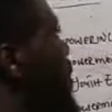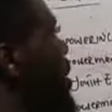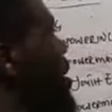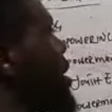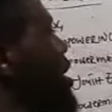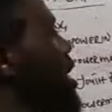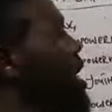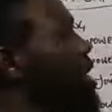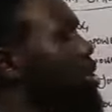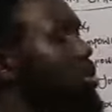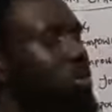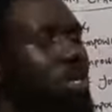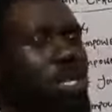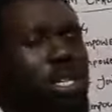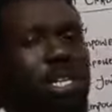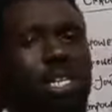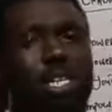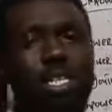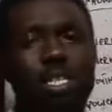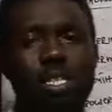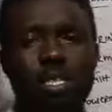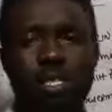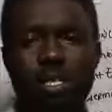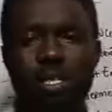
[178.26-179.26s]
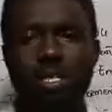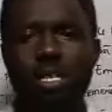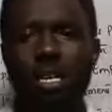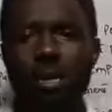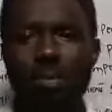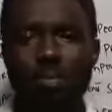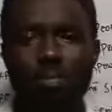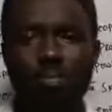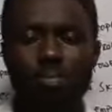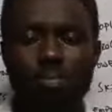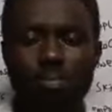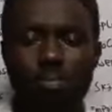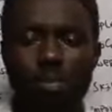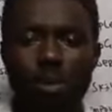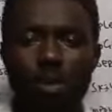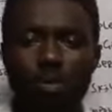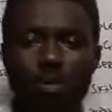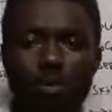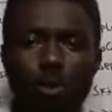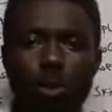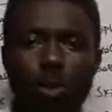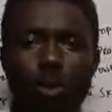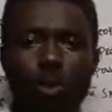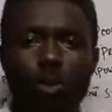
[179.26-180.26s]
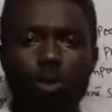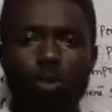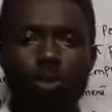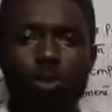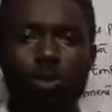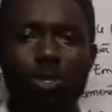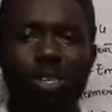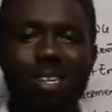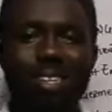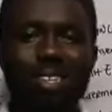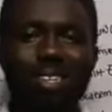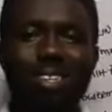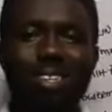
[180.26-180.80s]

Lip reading: about educate them, of course,